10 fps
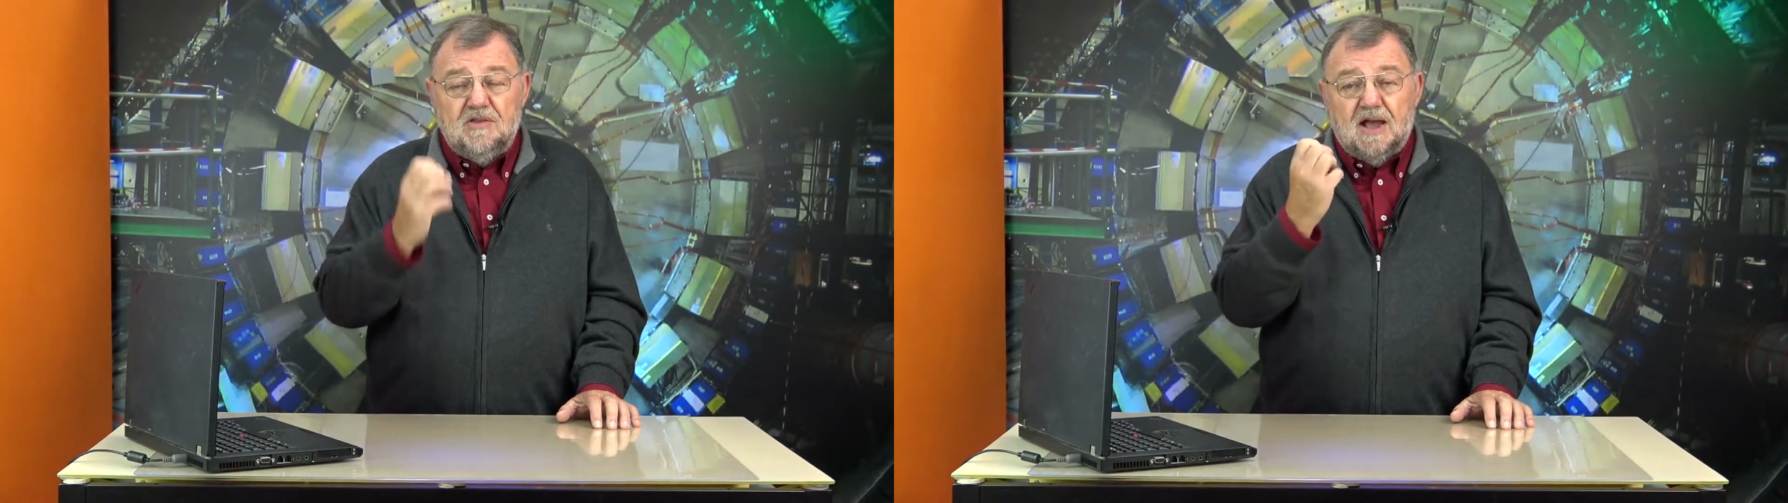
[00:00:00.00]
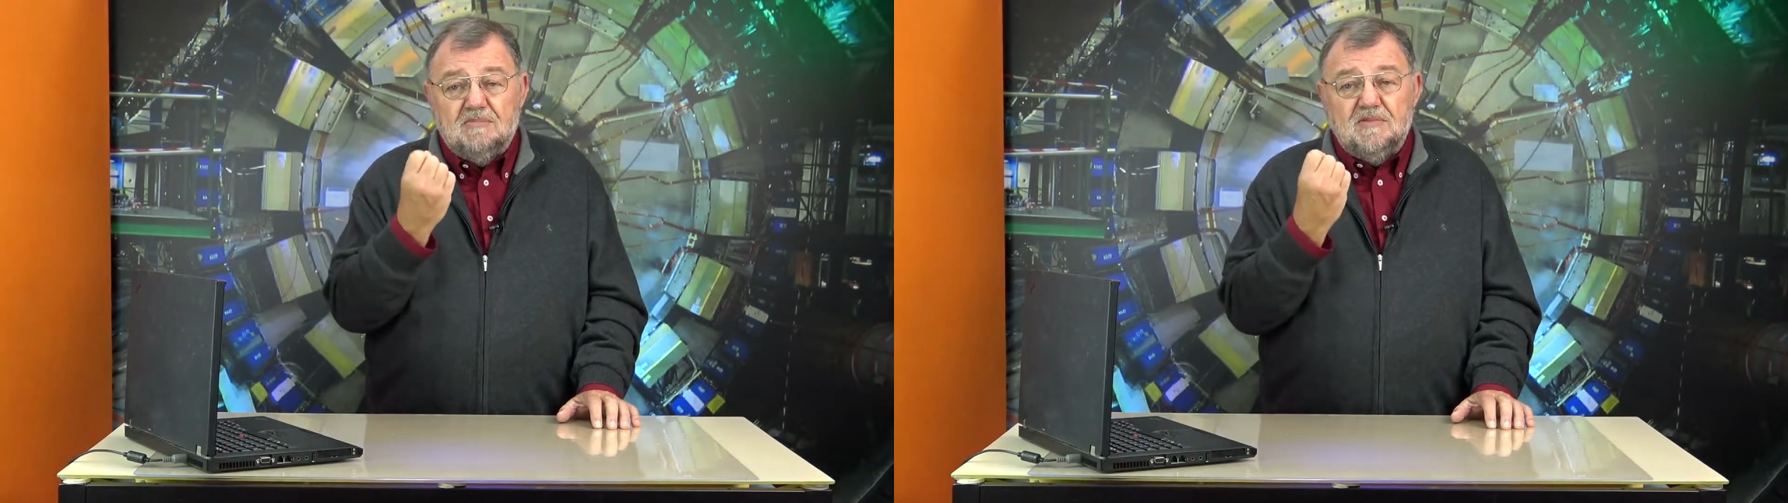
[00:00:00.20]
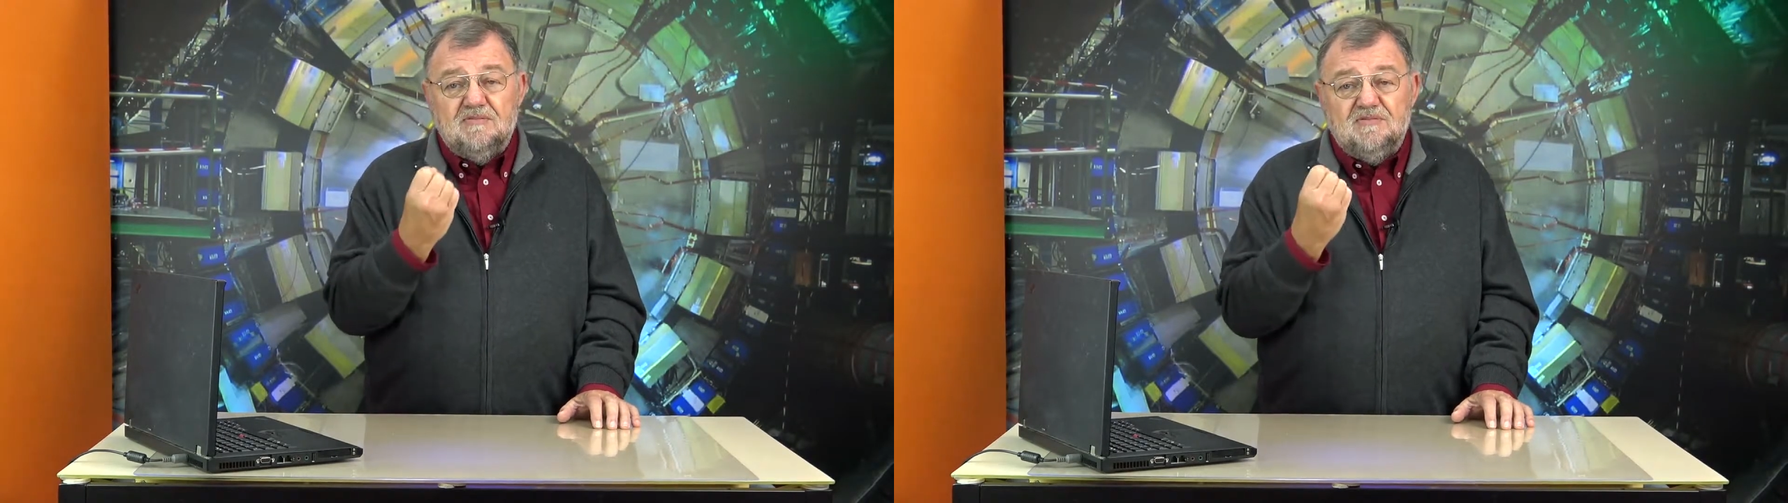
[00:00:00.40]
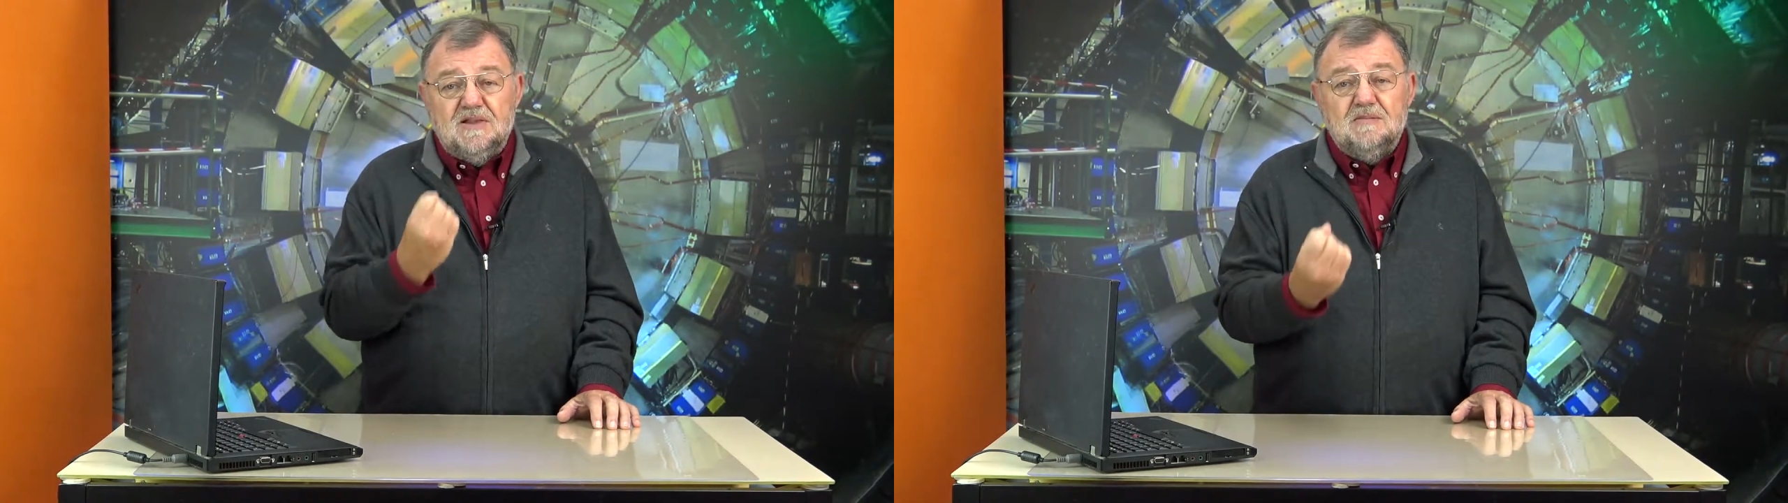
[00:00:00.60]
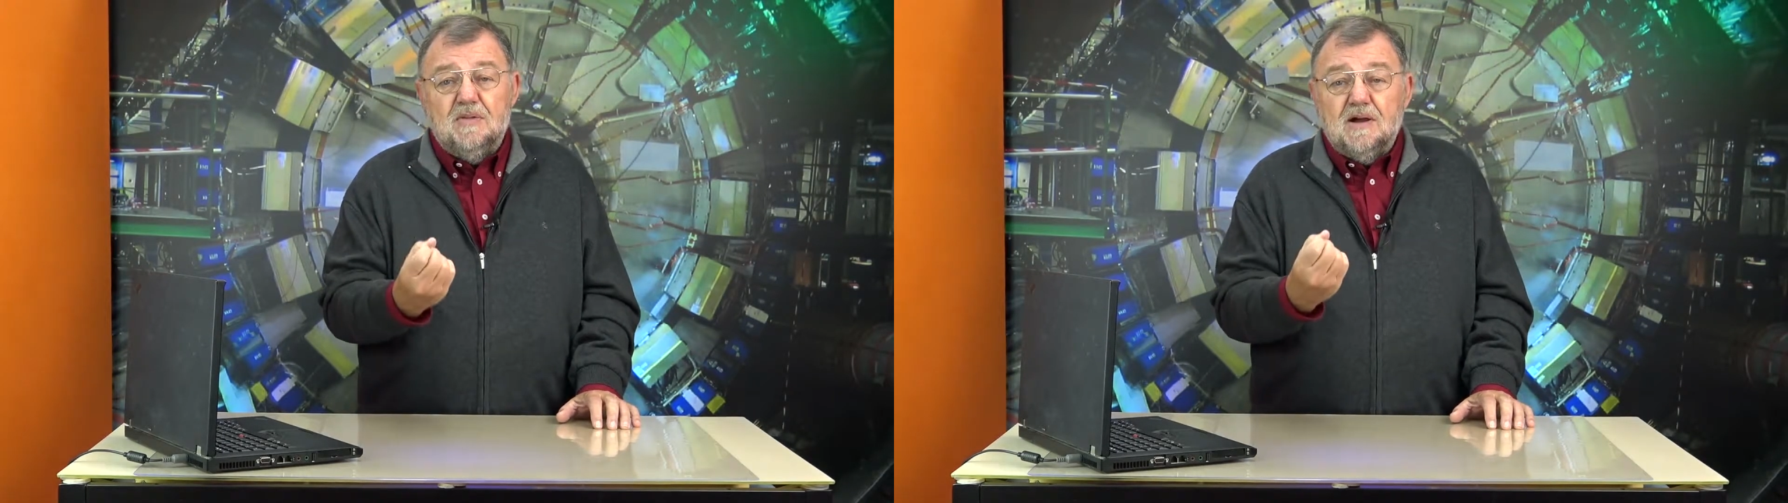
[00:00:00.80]
For us
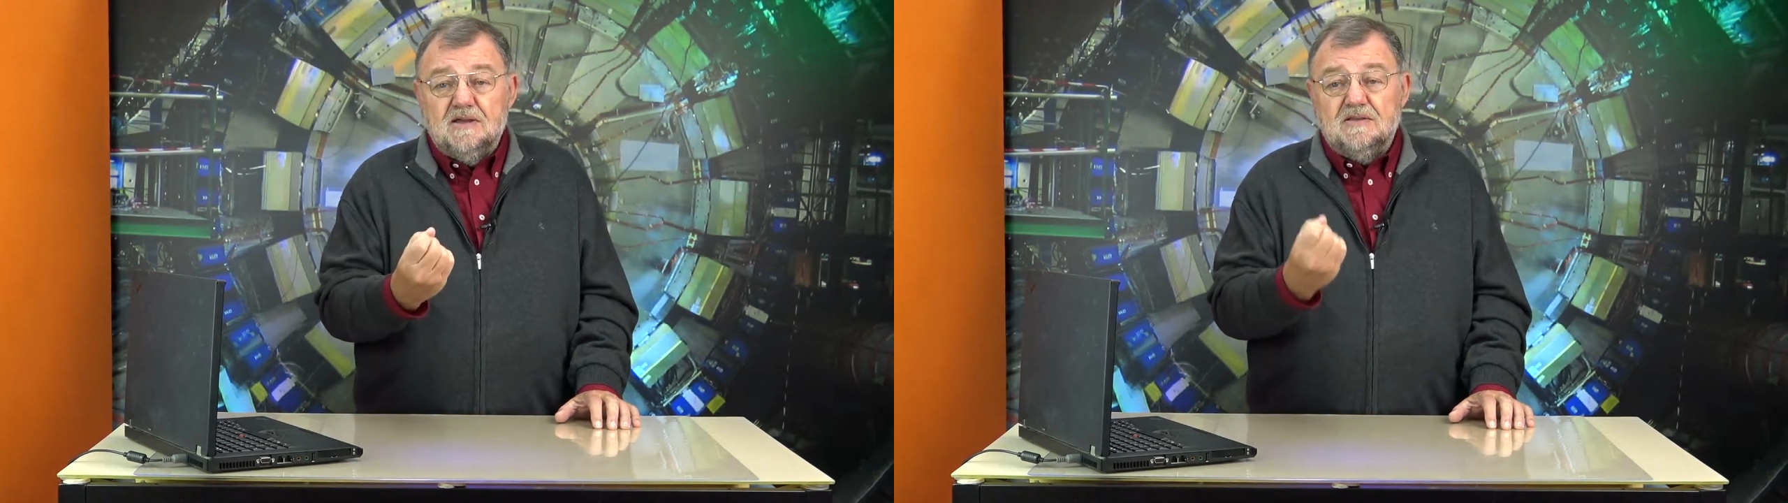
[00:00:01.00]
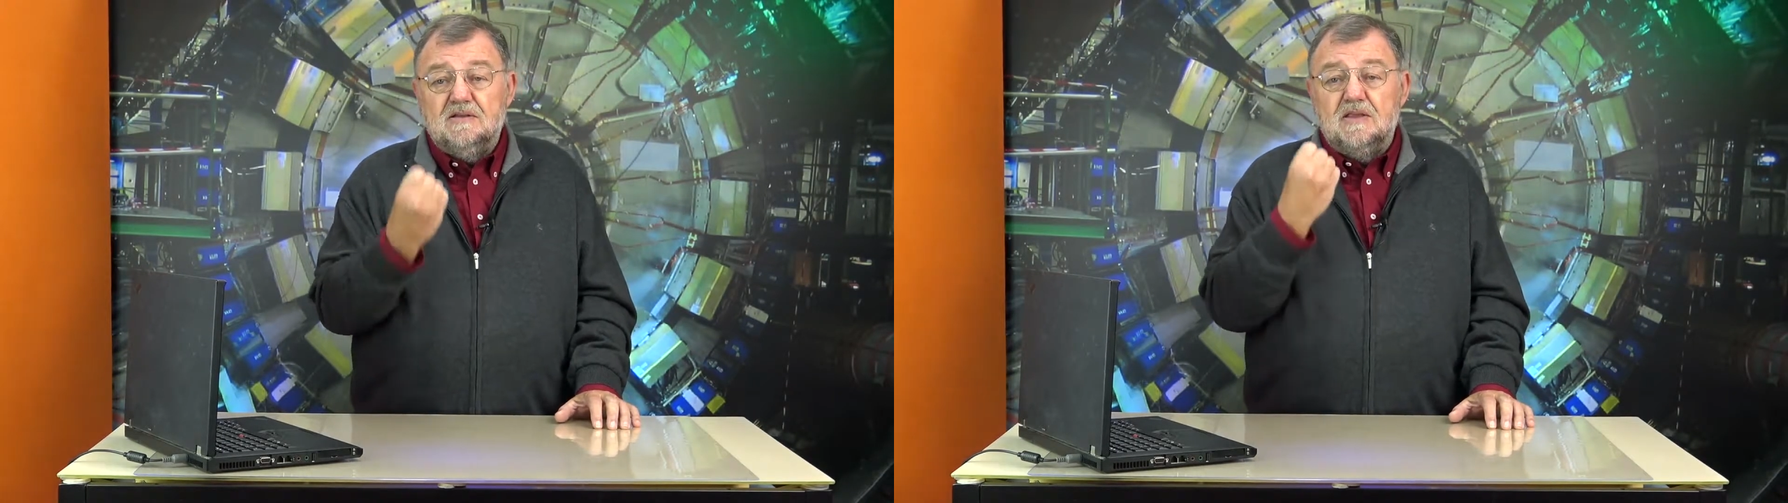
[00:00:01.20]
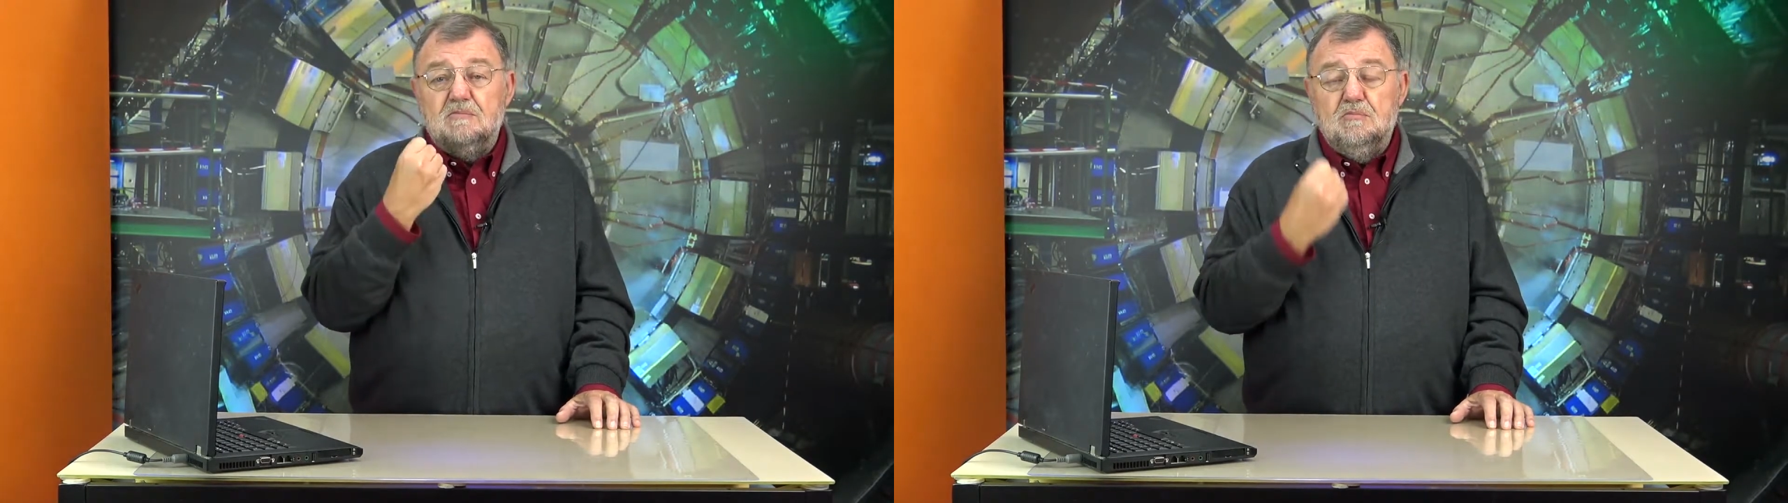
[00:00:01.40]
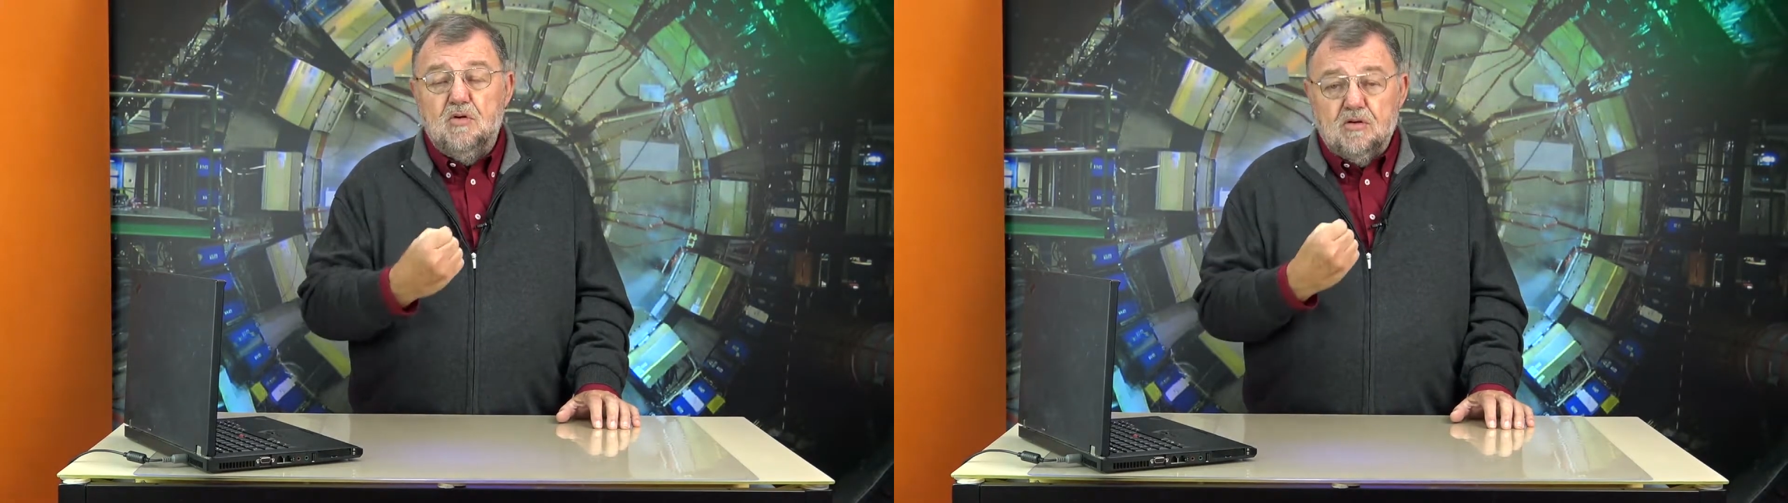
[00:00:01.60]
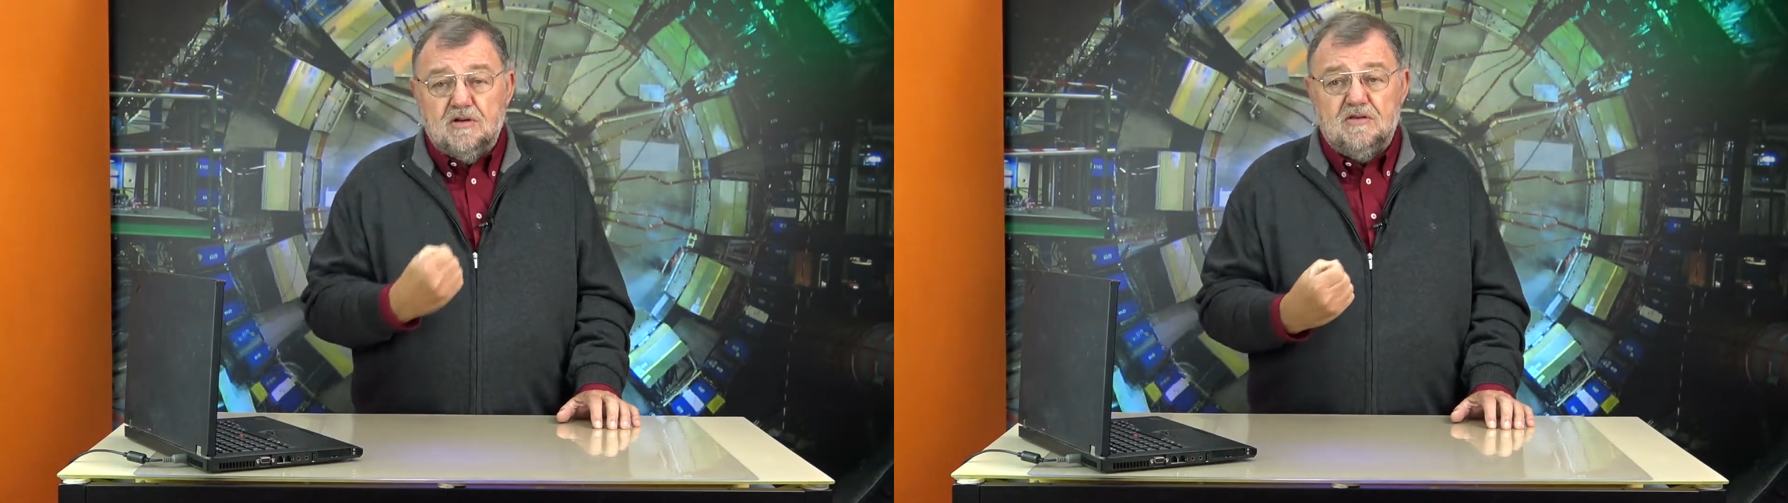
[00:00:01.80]
this doesn't mean
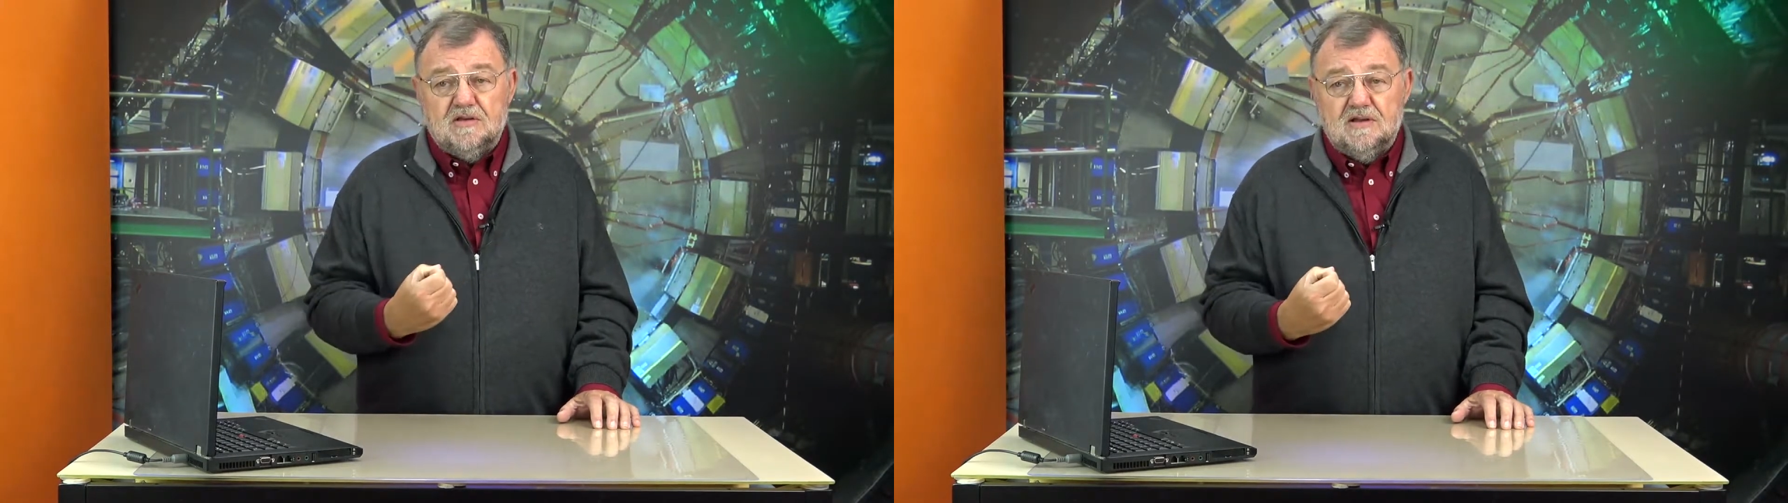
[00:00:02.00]
anything.